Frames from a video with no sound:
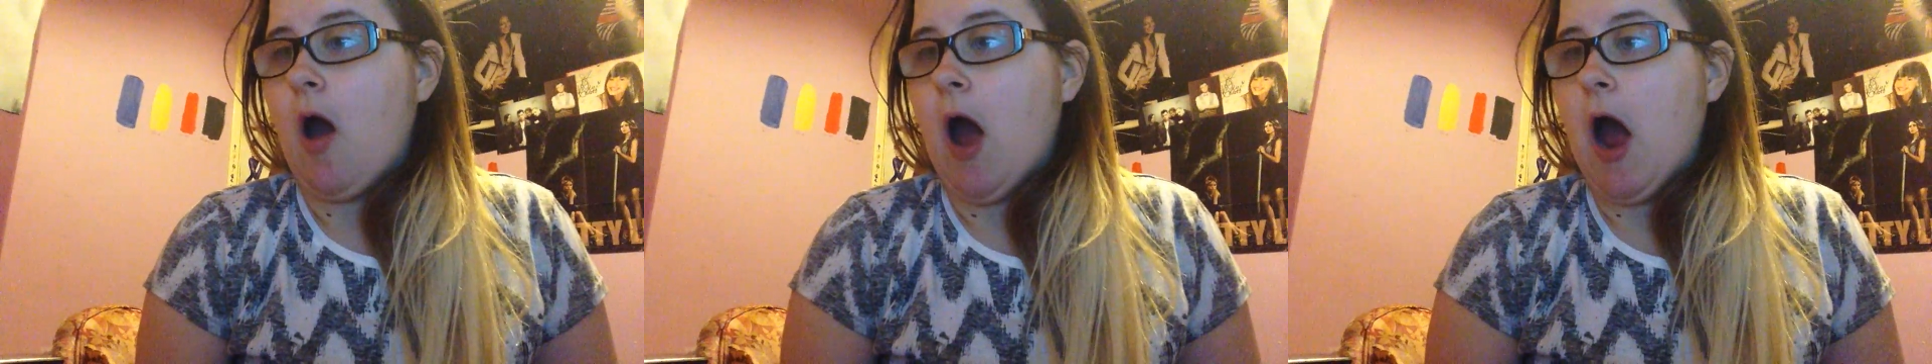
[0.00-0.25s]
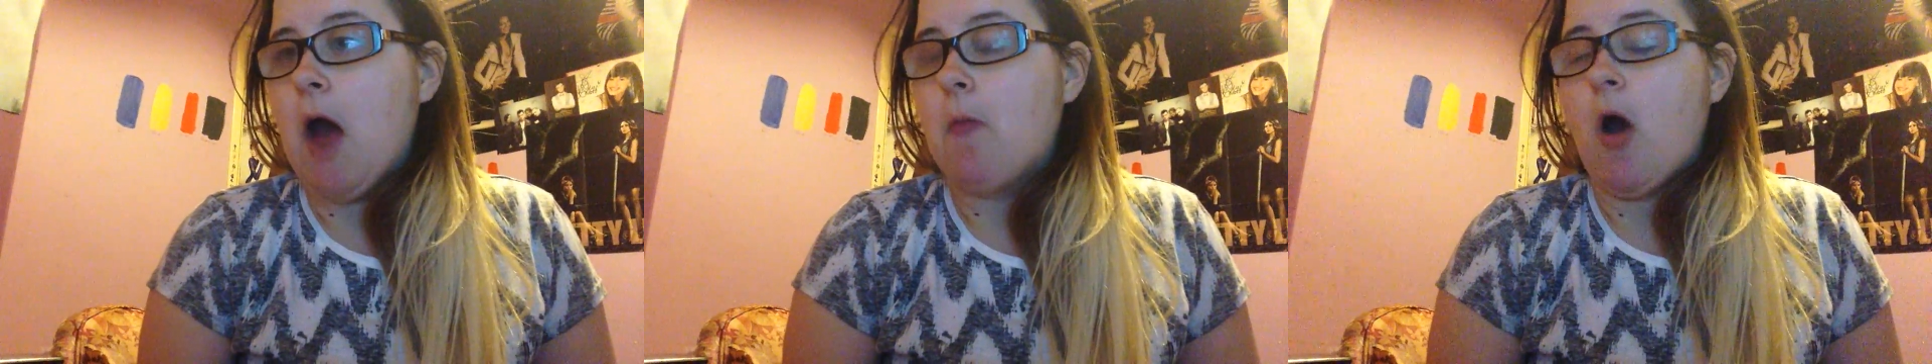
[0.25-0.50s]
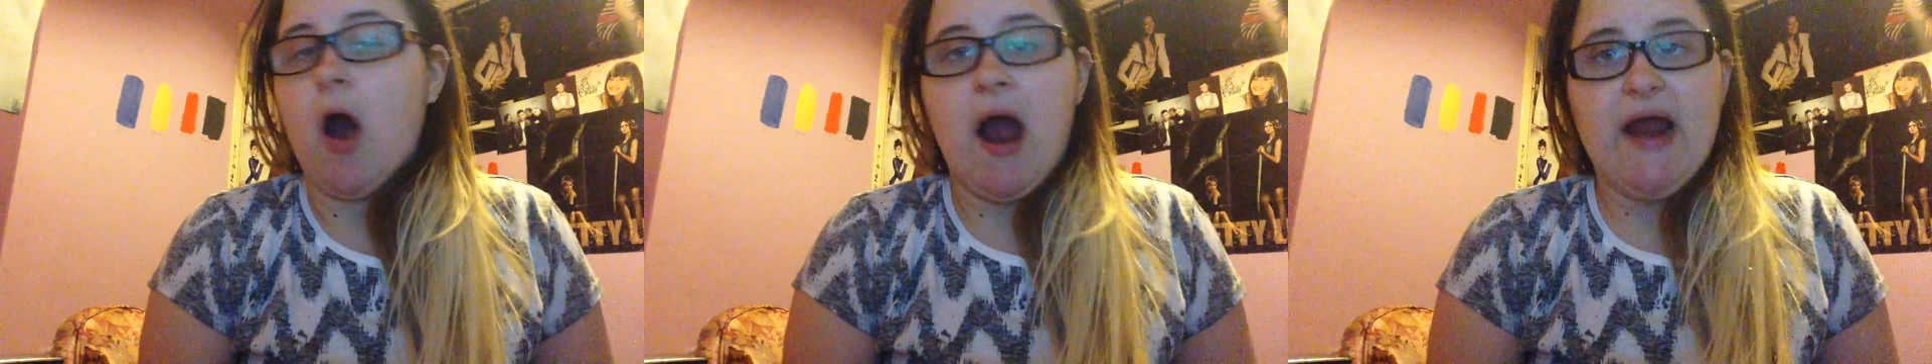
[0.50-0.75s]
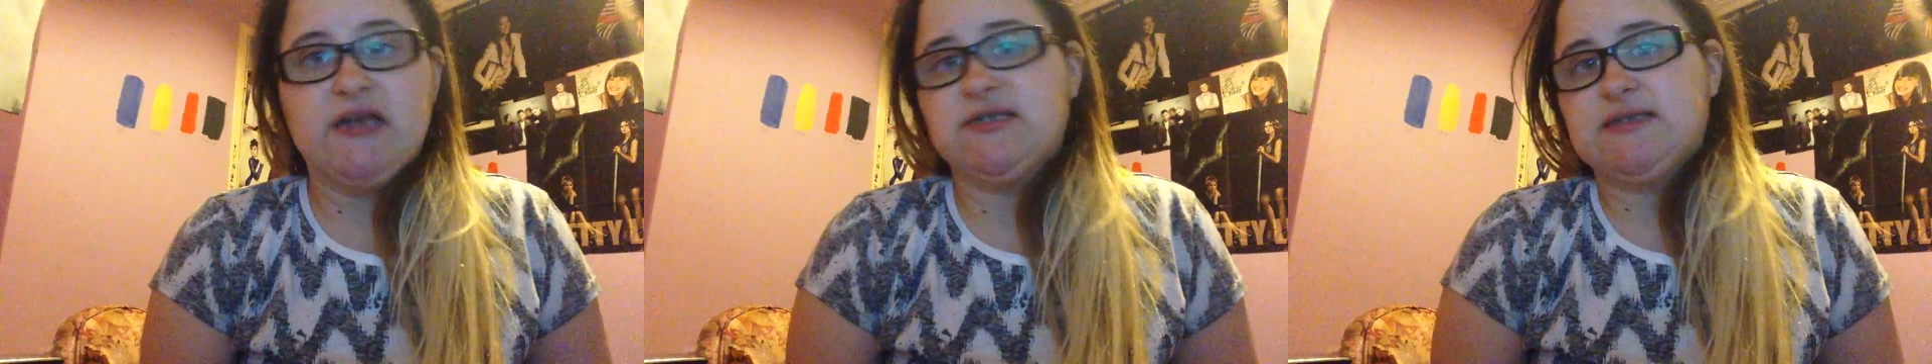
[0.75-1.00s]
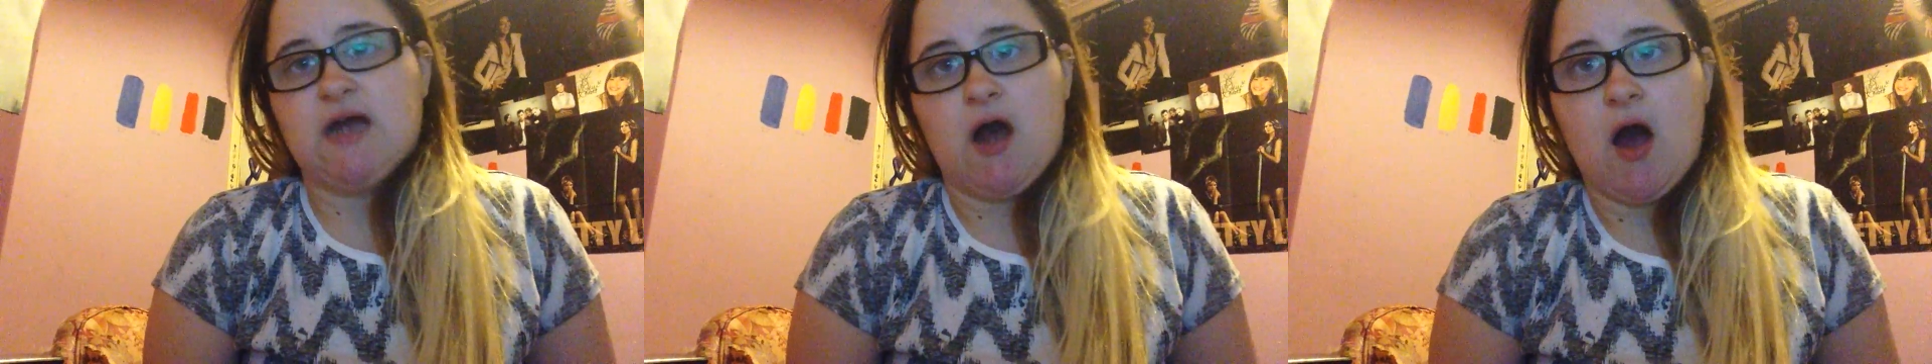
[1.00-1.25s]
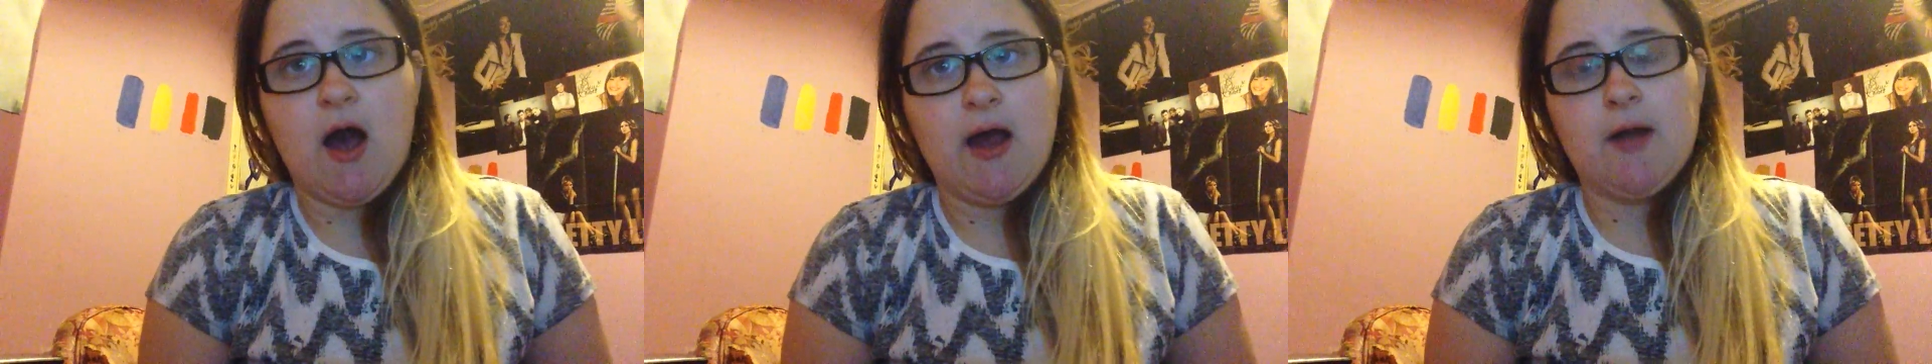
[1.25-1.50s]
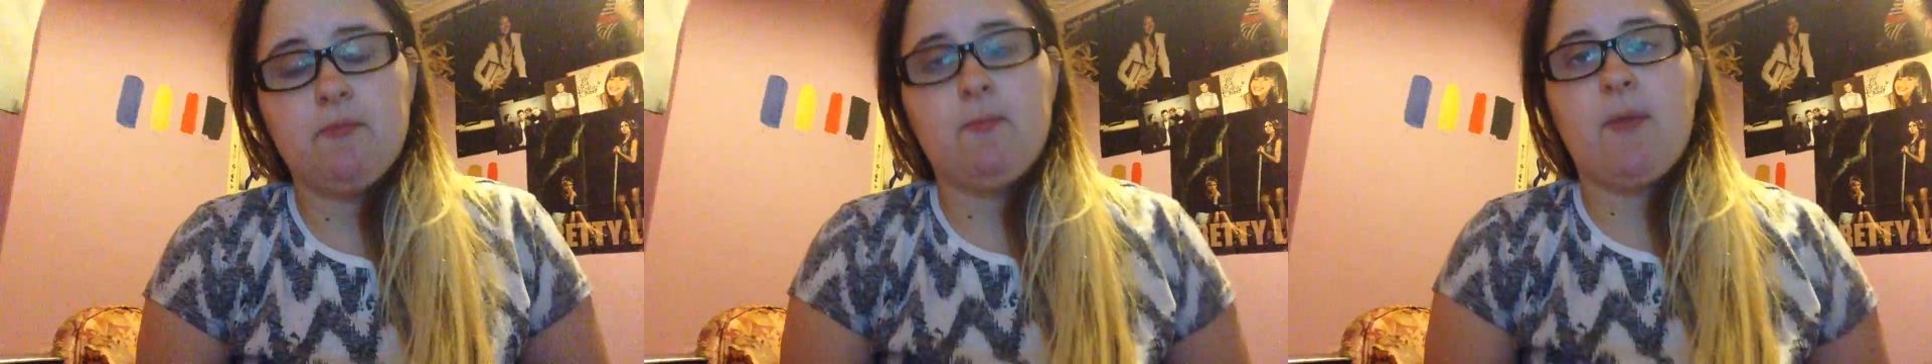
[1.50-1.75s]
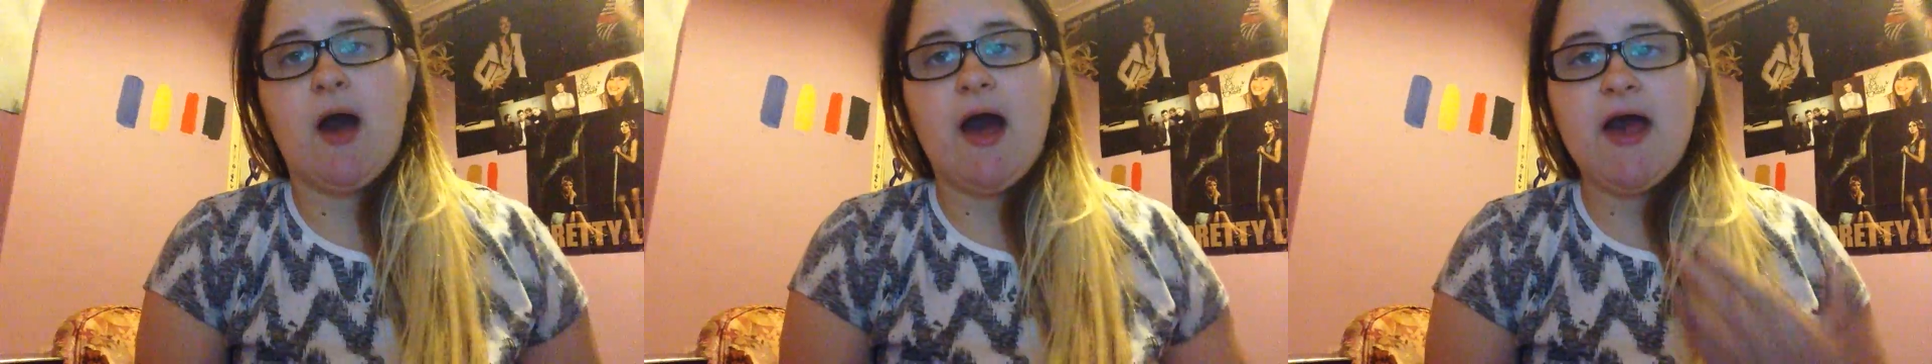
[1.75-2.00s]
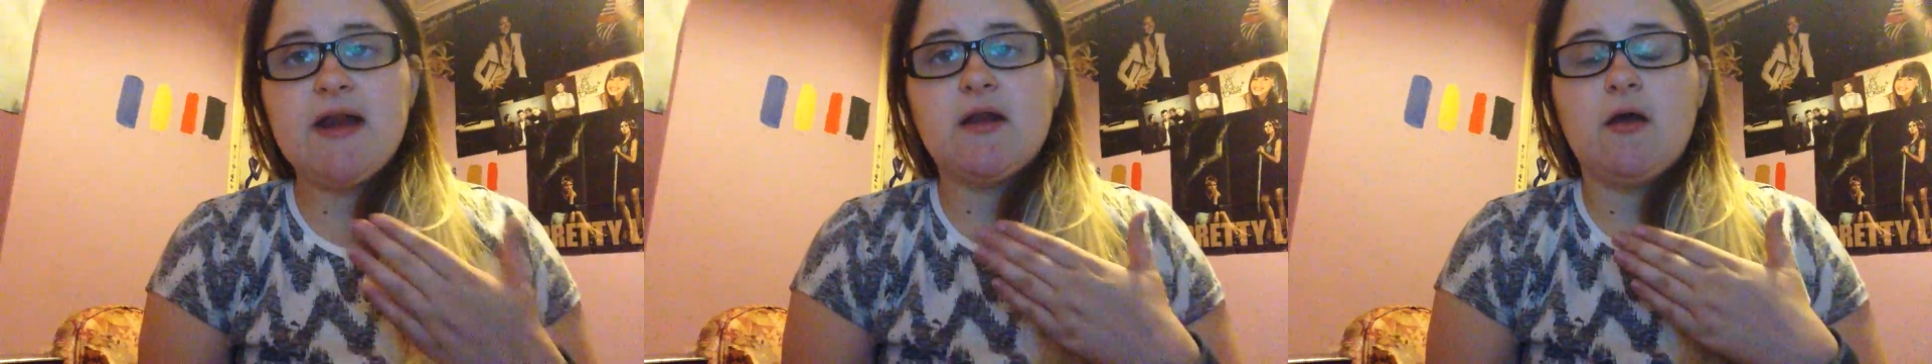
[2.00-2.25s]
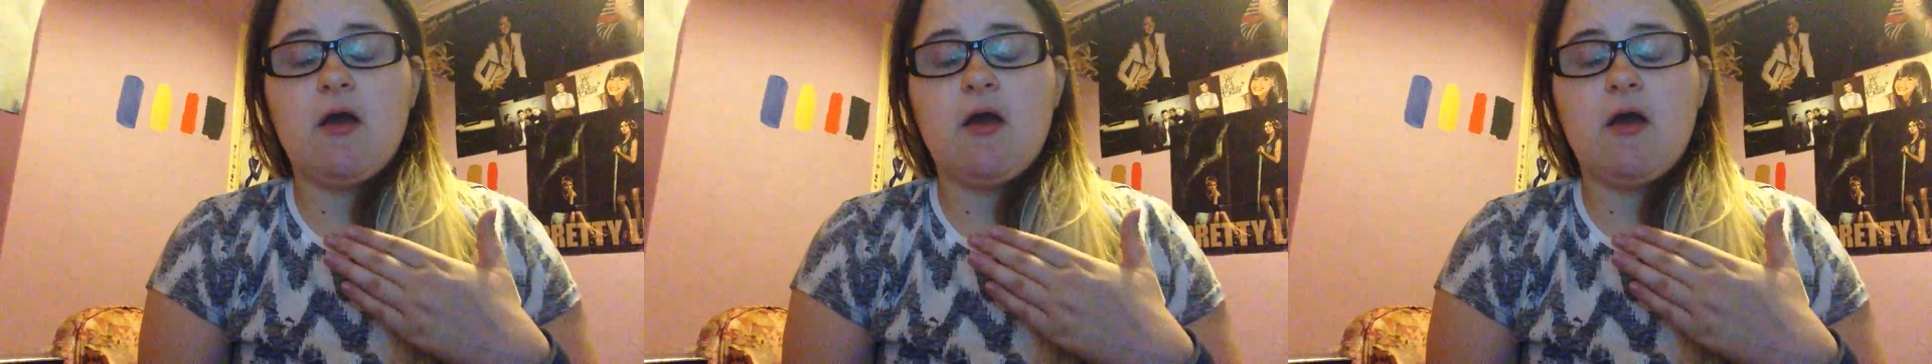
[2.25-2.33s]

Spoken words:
I just can't, but